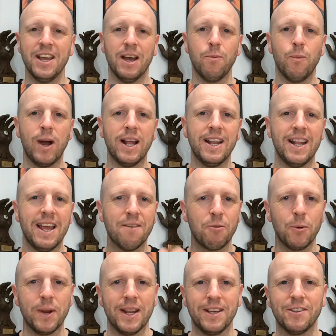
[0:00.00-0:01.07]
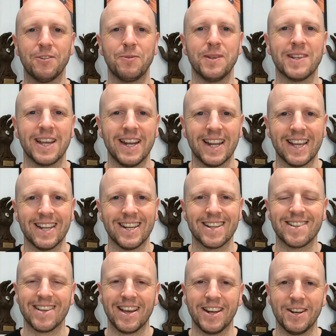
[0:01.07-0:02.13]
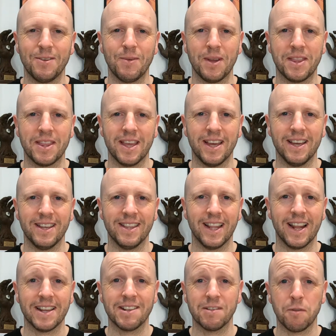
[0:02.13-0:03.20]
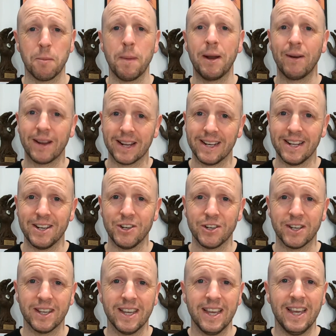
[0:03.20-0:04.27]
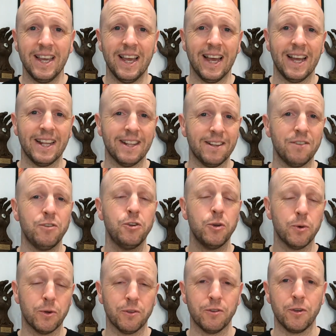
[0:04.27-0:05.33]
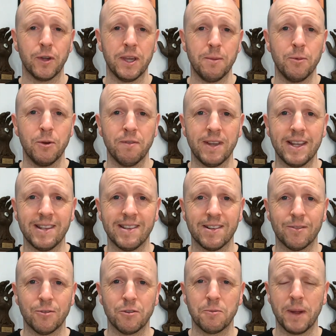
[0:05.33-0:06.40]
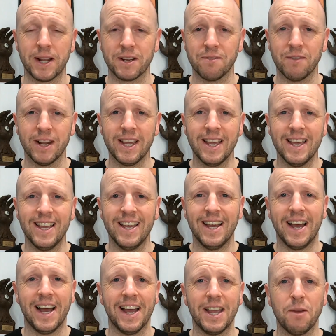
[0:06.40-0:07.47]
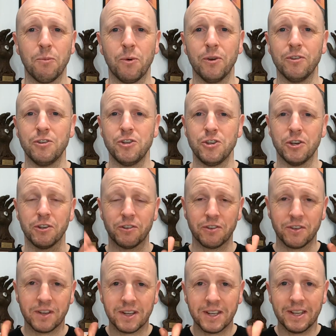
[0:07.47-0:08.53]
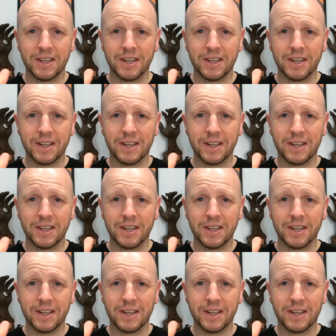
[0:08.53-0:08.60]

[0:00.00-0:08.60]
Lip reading: And while everyone else was kind of getting excited with the likes of American Ninja and Shokusugi movies respectively, I was just